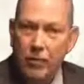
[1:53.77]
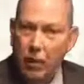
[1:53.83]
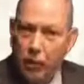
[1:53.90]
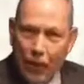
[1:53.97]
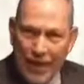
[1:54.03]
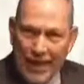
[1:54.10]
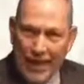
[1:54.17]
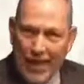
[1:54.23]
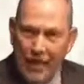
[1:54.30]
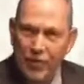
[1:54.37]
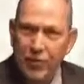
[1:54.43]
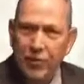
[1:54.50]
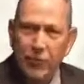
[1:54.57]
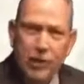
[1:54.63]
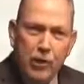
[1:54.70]
write down
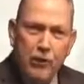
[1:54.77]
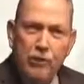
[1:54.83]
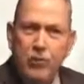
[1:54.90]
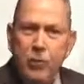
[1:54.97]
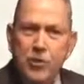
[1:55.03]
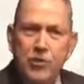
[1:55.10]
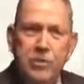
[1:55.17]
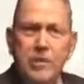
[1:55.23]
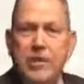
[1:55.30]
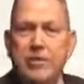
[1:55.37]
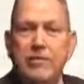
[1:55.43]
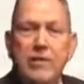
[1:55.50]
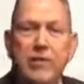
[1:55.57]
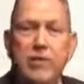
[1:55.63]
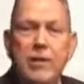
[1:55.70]
the 3 or 4
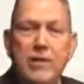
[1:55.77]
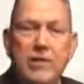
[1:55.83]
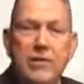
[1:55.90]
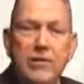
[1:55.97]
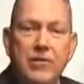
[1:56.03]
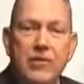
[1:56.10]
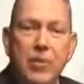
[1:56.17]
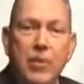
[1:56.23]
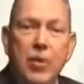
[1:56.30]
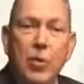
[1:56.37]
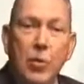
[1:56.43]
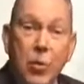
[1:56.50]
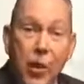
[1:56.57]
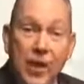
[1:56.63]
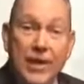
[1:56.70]
specific reasons
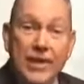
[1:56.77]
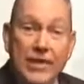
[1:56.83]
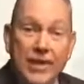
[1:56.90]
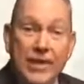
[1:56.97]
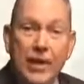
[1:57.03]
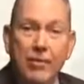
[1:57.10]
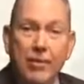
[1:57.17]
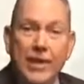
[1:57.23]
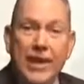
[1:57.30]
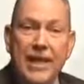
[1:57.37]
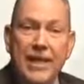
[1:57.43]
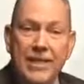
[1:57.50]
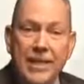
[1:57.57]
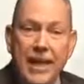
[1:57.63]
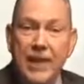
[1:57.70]
why this company
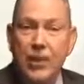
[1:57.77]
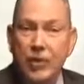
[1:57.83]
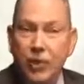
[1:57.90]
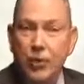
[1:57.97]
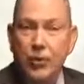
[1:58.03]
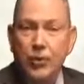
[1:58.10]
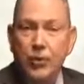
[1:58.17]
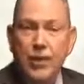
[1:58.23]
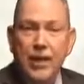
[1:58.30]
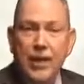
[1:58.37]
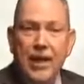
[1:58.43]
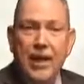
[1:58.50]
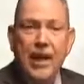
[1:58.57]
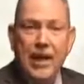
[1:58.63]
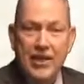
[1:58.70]
has gained you
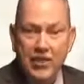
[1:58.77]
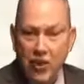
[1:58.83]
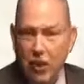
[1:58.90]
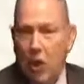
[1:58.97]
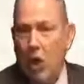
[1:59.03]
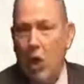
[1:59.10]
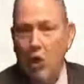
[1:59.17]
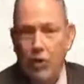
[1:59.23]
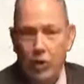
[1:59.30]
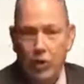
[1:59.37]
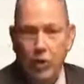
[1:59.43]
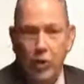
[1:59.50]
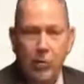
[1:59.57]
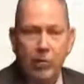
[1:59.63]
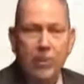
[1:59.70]
as a
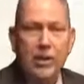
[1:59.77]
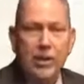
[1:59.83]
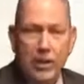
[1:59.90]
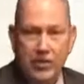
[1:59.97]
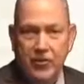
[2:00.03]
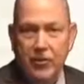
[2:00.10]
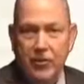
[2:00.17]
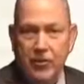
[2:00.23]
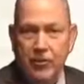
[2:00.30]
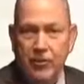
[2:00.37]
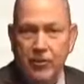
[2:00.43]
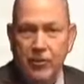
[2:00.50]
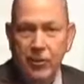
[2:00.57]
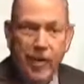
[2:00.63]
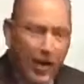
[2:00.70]
long-term customer.
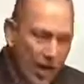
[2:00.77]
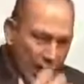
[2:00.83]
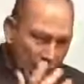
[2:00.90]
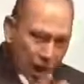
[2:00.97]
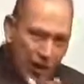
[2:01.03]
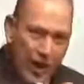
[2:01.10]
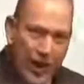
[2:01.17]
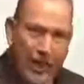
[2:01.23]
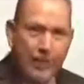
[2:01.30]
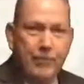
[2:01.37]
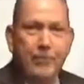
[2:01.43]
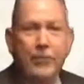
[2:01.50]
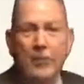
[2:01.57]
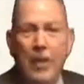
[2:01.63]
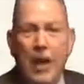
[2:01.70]
Go ahead,
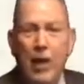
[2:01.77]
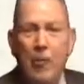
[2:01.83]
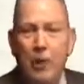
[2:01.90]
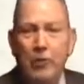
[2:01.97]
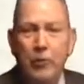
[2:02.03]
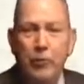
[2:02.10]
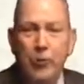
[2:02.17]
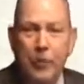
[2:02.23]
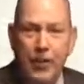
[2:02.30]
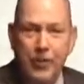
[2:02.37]
I'll wait for your